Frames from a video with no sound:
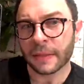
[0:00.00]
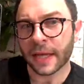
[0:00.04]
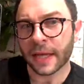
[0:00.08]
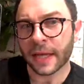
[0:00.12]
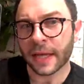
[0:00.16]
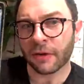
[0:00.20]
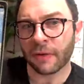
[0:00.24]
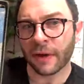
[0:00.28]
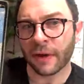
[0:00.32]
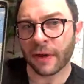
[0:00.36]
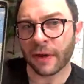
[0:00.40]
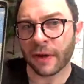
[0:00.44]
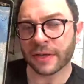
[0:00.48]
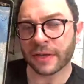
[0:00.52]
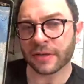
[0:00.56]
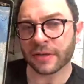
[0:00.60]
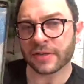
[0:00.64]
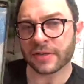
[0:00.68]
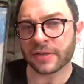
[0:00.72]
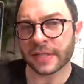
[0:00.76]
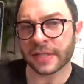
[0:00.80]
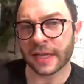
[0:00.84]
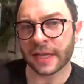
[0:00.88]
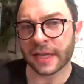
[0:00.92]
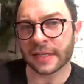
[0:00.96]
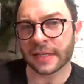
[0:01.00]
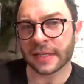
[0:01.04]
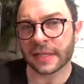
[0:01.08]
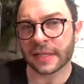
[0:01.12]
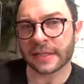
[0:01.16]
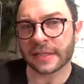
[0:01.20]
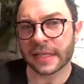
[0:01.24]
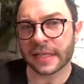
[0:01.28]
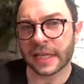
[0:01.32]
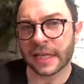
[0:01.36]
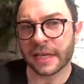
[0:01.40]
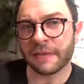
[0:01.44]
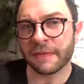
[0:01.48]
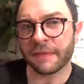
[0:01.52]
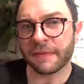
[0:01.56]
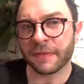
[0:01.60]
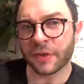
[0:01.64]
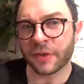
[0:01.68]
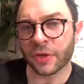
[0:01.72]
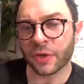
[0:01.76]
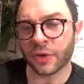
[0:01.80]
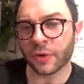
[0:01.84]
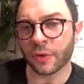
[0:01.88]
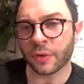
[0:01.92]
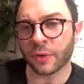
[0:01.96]
That crown here says, if
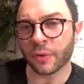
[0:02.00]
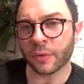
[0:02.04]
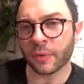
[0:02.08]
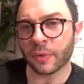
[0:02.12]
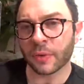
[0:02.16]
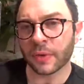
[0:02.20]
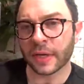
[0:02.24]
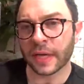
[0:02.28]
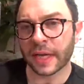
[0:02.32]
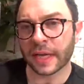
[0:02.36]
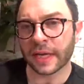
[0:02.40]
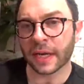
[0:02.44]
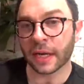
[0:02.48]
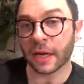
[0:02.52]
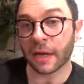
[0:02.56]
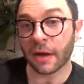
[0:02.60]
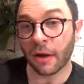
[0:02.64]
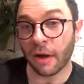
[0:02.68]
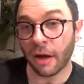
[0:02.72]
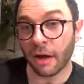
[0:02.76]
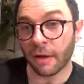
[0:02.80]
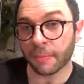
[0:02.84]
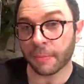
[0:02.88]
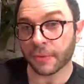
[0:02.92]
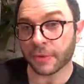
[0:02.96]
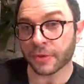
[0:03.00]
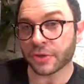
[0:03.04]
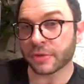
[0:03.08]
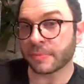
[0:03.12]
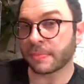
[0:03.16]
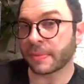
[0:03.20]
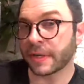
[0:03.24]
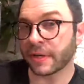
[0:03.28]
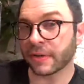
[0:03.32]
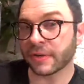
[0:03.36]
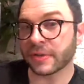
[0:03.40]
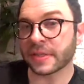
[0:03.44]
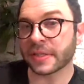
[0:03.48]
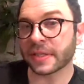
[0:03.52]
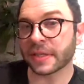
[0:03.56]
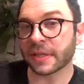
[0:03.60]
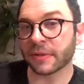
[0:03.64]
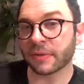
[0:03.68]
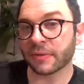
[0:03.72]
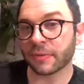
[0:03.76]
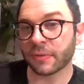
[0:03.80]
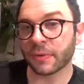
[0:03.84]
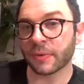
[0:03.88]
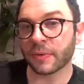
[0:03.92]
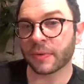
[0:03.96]
you can accomplish piercing
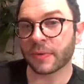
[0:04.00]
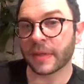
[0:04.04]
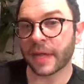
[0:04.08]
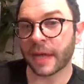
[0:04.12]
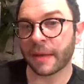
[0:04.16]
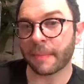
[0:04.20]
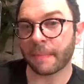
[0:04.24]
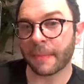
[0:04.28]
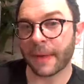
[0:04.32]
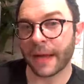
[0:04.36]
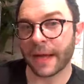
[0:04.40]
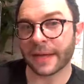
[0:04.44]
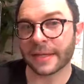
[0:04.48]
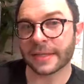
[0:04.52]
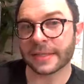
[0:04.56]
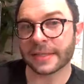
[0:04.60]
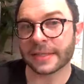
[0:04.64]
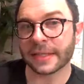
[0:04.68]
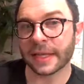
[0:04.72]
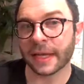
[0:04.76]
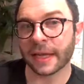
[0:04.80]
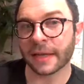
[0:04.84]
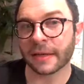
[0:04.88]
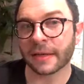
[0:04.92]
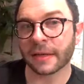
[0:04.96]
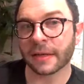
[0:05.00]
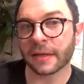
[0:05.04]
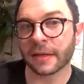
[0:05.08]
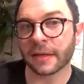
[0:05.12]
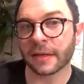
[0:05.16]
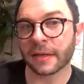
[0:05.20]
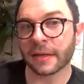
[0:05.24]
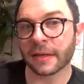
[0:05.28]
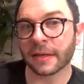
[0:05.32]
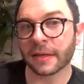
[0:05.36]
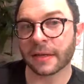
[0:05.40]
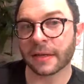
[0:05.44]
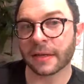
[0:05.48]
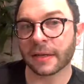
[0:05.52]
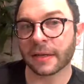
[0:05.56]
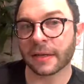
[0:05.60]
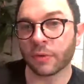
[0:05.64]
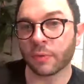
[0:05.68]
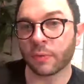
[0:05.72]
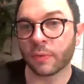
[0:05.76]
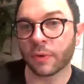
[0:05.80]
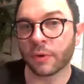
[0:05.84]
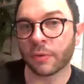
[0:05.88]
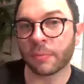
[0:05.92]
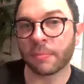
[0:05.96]
through that mindset,
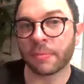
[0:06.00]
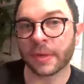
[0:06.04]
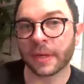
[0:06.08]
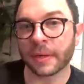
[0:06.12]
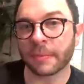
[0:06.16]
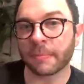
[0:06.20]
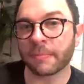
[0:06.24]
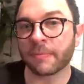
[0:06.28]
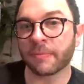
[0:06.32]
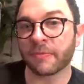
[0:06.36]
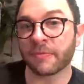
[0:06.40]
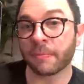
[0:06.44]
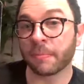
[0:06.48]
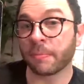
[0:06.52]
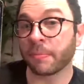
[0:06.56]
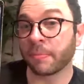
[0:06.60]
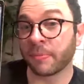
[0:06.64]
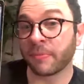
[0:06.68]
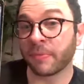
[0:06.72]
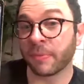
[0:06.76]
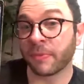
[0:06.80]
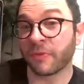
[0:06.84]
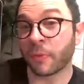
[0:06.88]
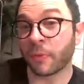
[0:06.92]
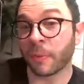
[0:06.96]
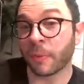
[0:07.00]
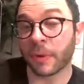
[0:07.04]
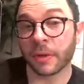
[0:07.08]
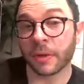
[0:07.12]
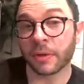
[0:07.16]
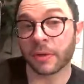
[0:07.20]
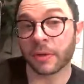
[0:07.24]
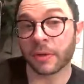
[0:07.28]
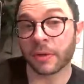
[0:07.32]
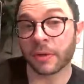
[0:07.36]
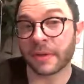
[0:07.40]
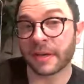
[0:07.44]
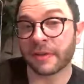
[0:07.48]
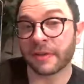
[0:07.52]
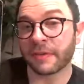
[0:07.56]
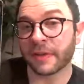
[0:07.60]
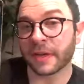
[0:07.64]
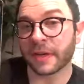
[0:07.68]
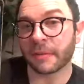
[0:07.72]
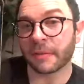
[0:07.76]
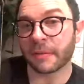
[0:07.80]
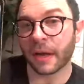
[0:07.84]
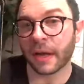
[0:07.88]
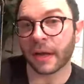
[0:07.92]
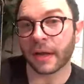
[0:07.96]
you'll be
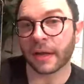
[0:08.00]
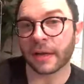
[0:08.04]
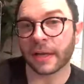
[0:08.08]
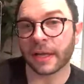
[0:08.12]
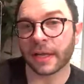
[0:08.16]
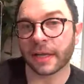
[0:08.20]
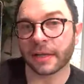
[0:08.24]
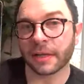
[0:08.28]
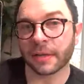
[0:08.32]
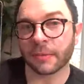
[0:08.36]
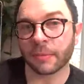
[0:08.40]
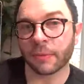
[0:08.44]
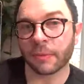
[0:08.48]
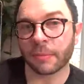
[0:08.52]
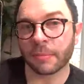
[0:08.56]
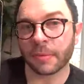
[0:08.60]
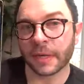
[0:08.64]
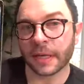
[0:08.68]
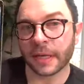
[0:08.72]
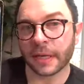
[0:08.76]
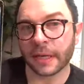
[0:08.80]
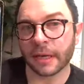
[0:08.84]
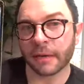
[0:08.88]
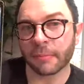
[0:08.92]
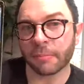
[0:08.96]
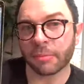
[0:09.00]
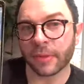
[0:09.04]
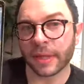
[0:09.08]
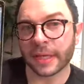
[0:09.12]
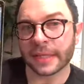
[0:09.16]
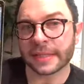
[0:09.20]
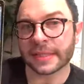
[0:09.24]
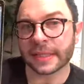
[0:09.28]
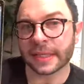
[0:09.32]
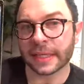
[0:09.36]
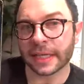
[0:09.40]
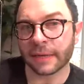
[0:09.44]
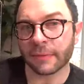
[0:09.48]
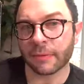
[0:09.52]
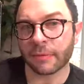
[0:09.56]
benefited by it. It will be a blessing.